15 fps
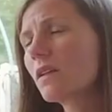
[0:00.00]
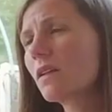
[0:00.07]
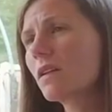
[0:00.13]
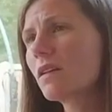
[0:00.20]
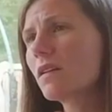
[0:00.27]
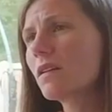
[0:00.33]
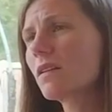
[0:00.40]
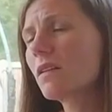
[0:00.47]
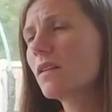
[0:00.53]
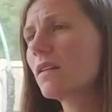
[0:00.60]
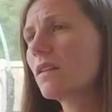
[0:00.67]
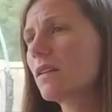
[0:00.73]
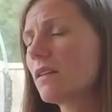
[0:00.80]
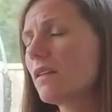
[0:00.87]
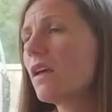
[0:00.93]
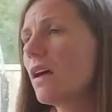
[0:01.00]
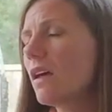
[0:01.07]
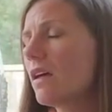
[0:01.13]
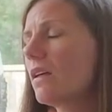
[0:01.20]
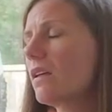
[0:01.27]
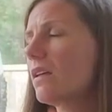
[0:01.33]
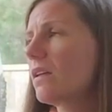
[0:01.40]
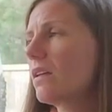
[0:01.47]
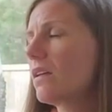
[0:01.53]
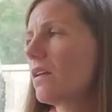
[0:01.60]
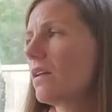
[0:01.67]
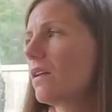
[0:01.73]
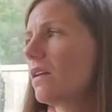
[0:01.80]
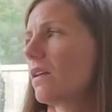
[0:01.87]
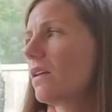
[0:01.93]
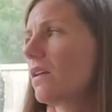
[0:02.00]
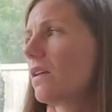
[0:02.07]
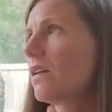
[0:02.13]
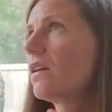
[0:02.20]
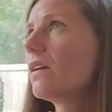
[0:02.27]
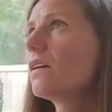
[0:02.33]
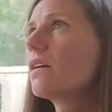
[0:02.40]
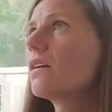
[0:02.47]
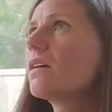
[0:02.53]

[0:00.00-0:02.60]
time-consuming and so fiddly with the thin